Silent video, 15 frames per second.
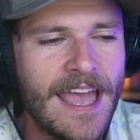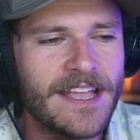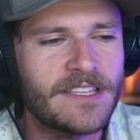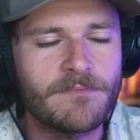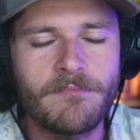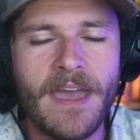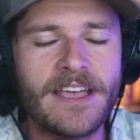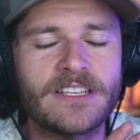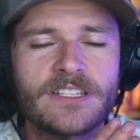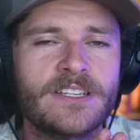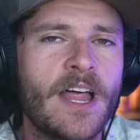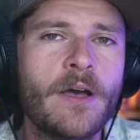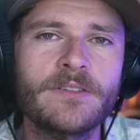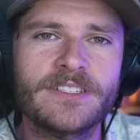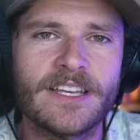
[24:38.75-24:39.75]
it makes
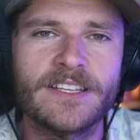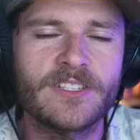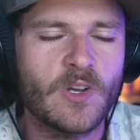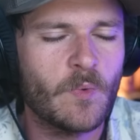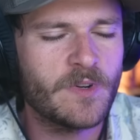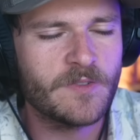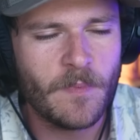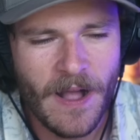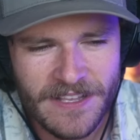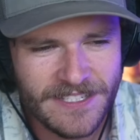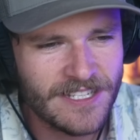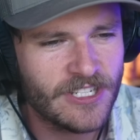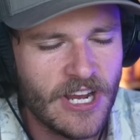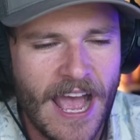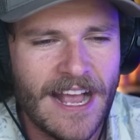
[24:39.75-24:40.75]
no sense her
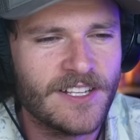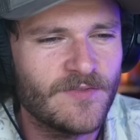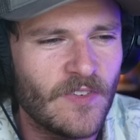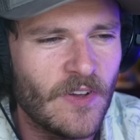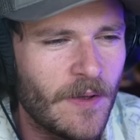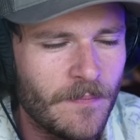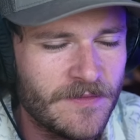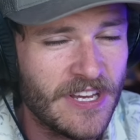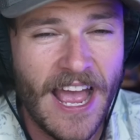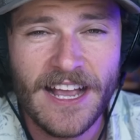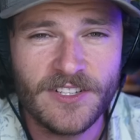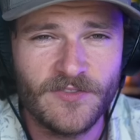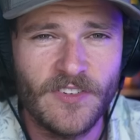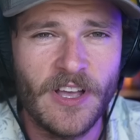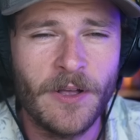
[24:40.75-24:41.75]
response to Jacksfilms
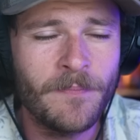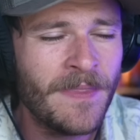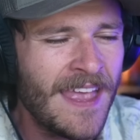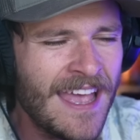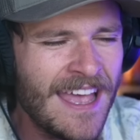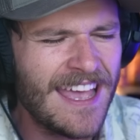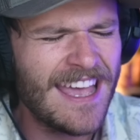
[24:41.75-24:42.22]
jack's film